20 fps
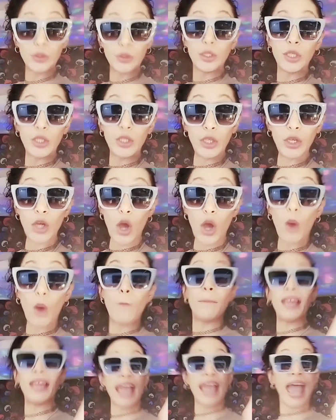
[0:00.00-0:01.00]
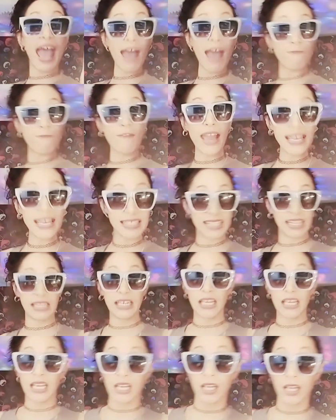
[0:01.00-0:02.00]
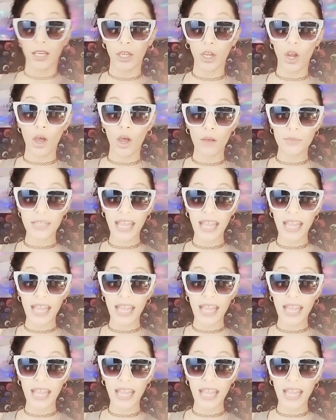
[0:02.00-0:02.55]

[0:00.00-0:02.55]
you know be half facing you know what I'm saying?